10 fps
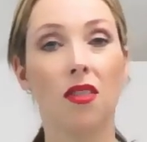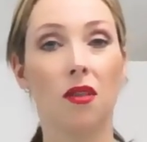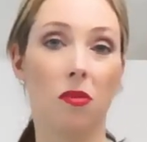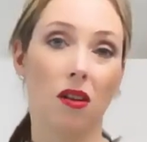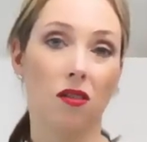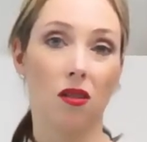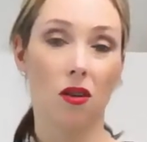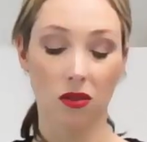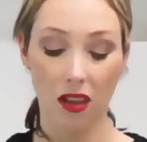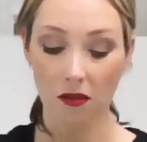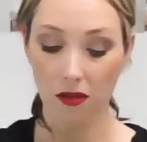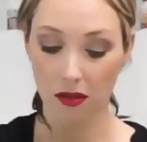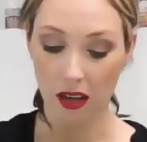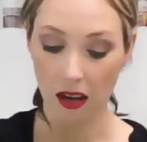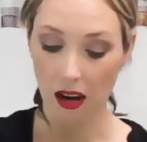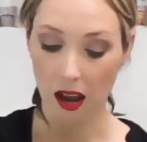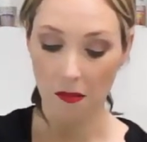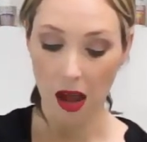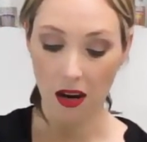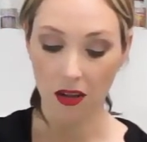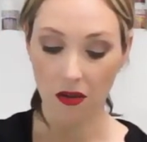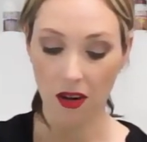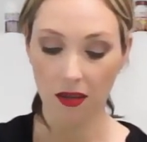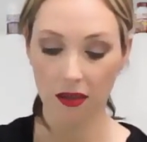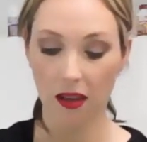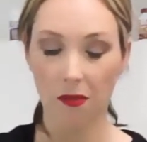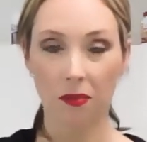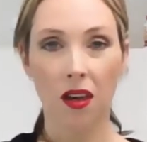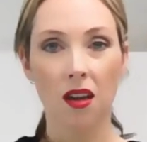their blood glucose levels and manage their insulin.